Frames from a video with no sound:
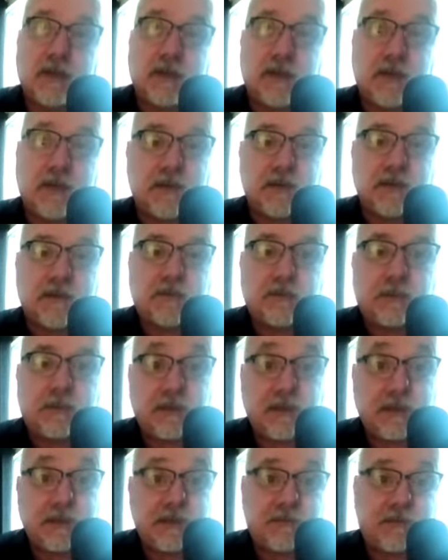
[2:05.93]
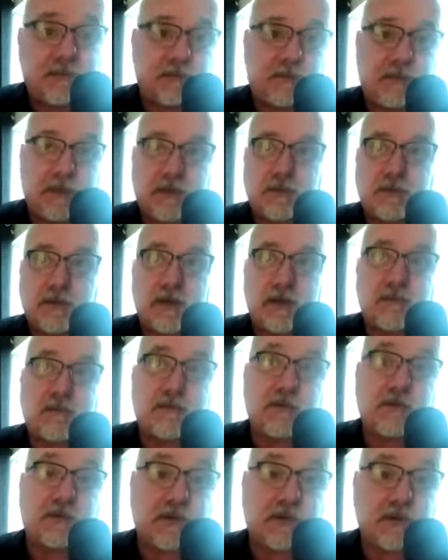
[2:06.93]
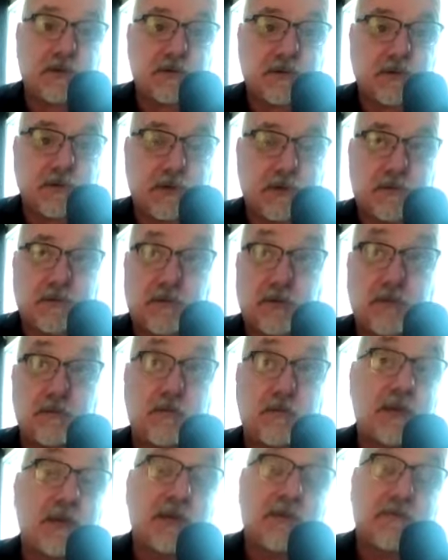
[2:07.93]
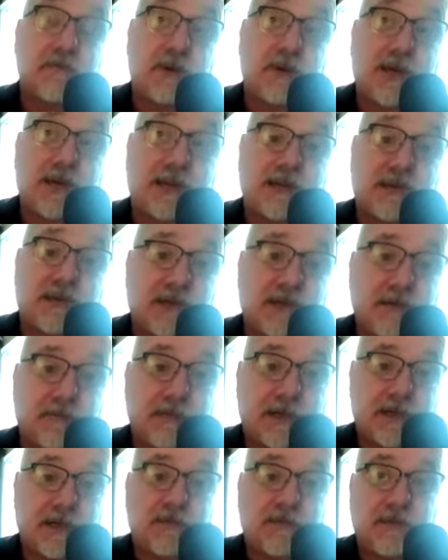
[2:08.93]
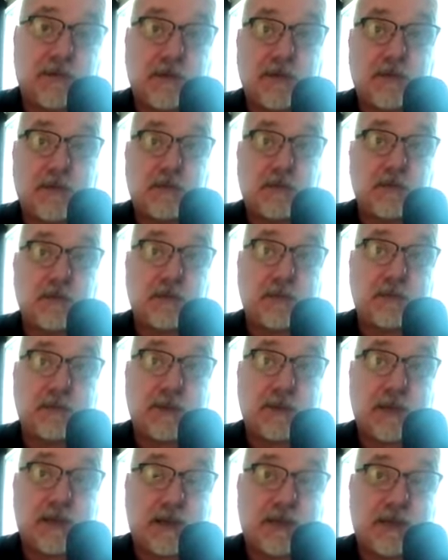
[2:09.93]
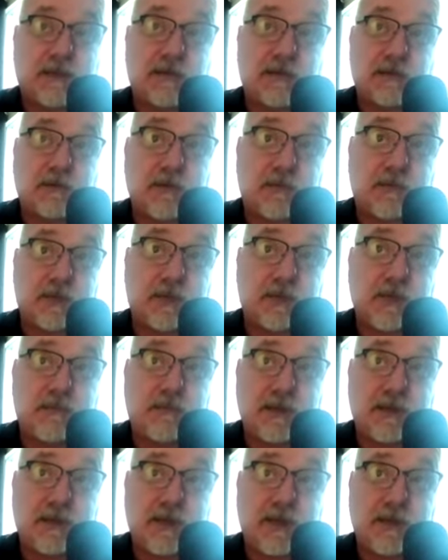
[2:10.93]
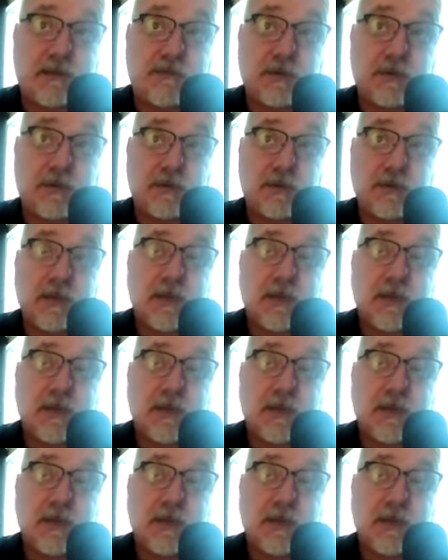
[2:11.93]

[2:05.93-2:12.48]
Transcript: Now, this belief has been around for centuries from practicing mindfulness to re- practicing repeated behavior,